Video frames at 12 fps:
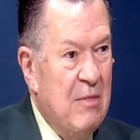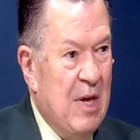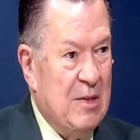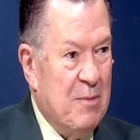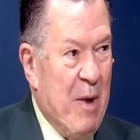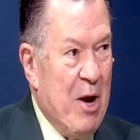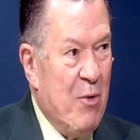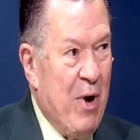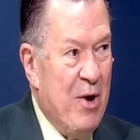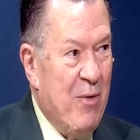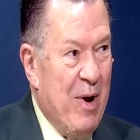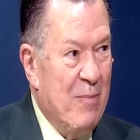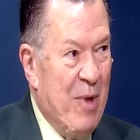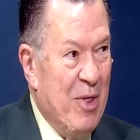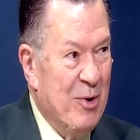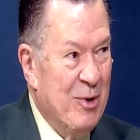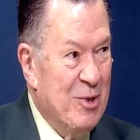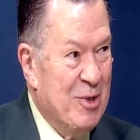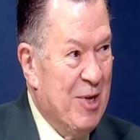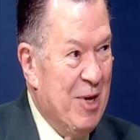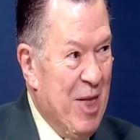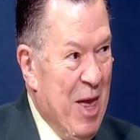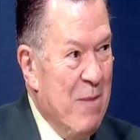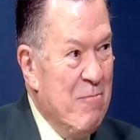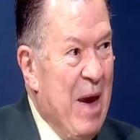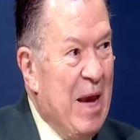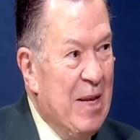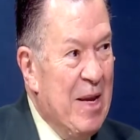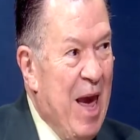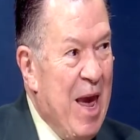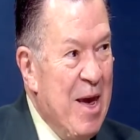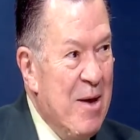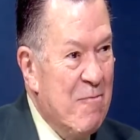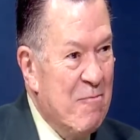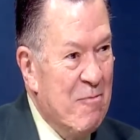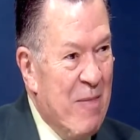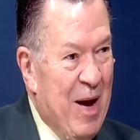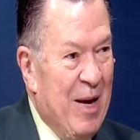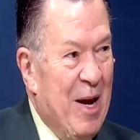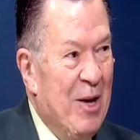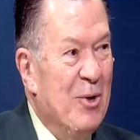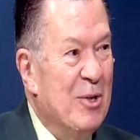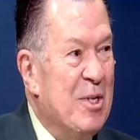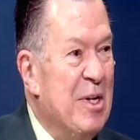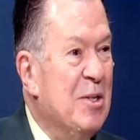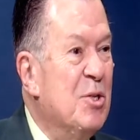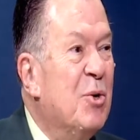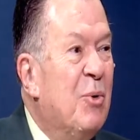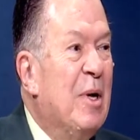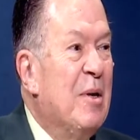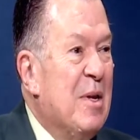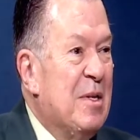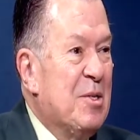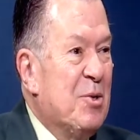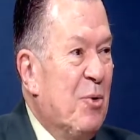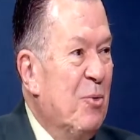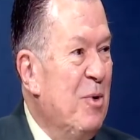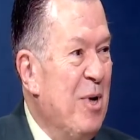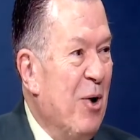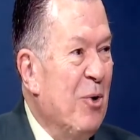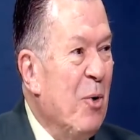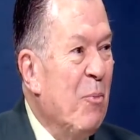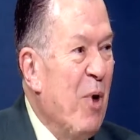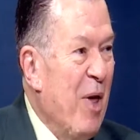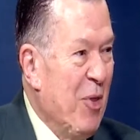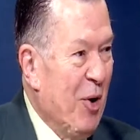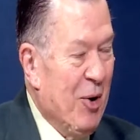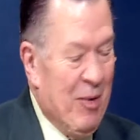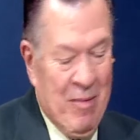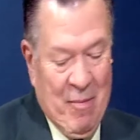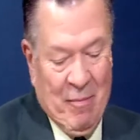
that's my great-grandmother's maiden name. And I looked into it, and it's her younger brother.